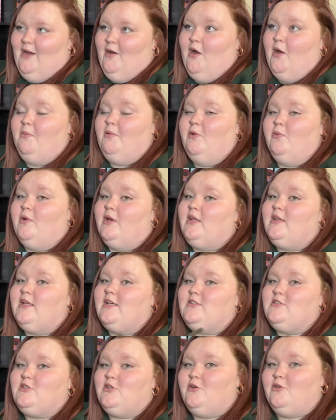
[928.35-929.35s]
I'll be reading
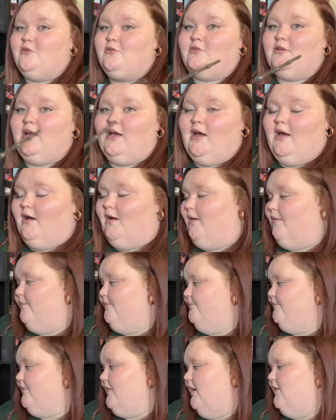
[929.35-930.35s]
that soon.
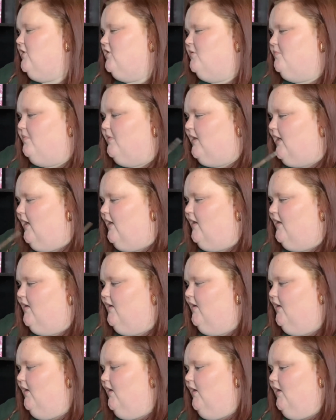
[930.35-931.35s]
I just kind of
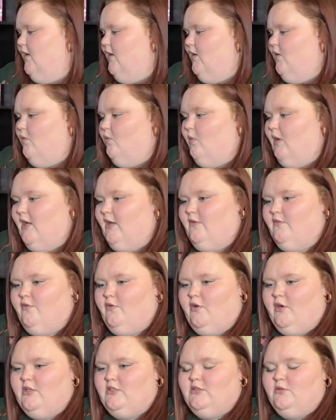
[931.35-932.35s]
waiting
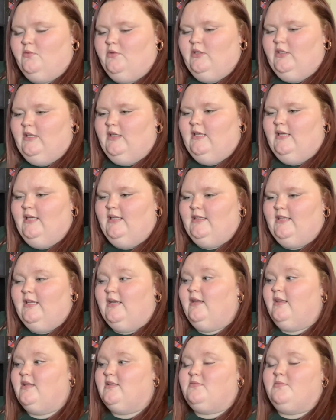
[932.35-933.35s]
for it to really hit the end
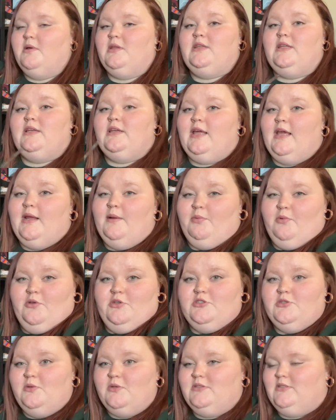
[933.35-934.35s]
of this month into April,
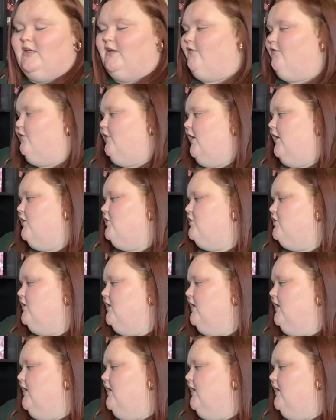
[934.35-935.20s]
so it's like fresh.